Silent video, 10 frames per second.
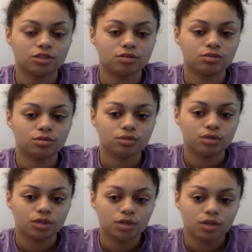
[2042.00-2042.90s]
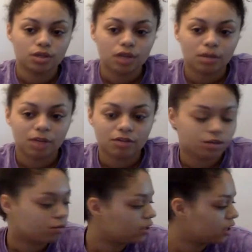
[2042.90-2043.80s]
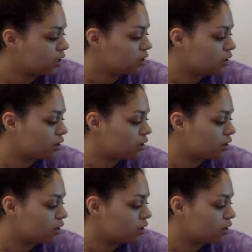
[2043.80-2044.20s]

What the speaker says: to do I might record it.